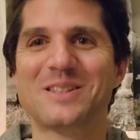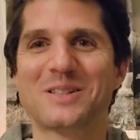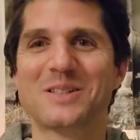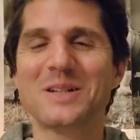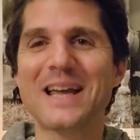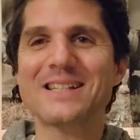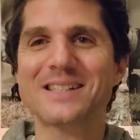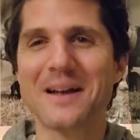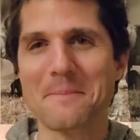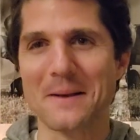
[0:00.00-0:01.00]
Today's
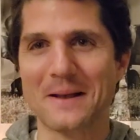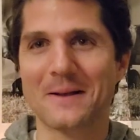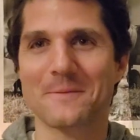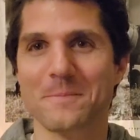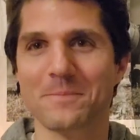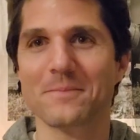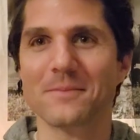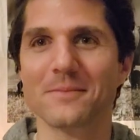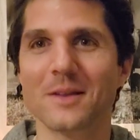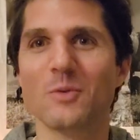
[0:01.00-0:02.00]
topic,
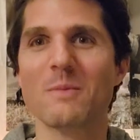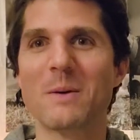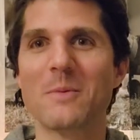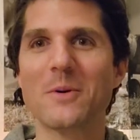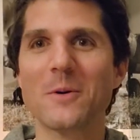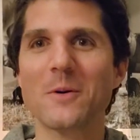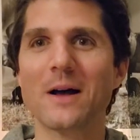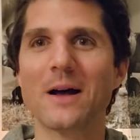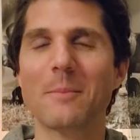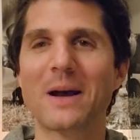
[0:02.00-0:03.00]
remember
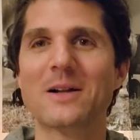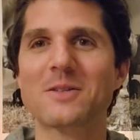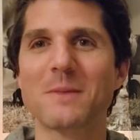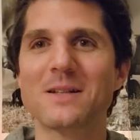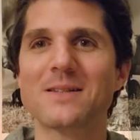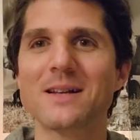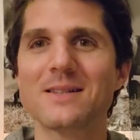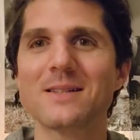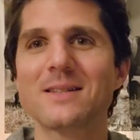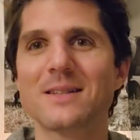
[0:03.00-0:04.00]
Pilot's
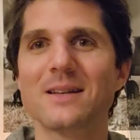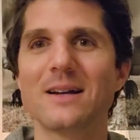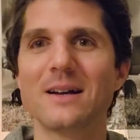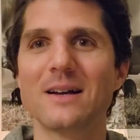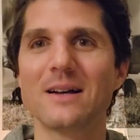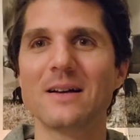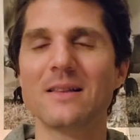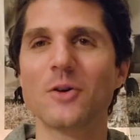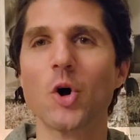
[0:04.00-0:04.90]
Mindsets? The